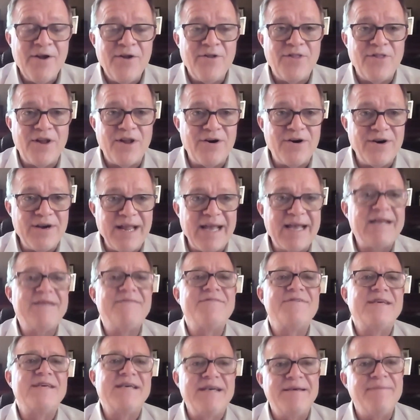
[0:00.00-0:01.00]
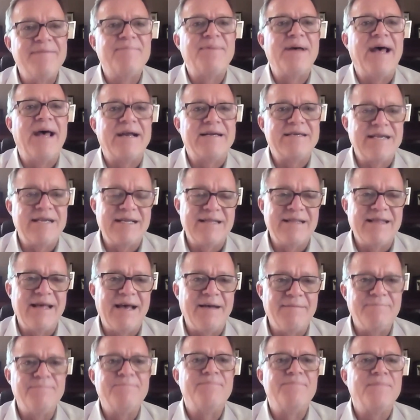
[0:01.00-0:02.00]
that are negatively impacting
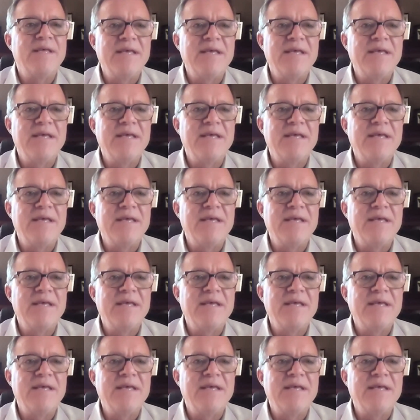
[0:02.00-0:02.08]
them,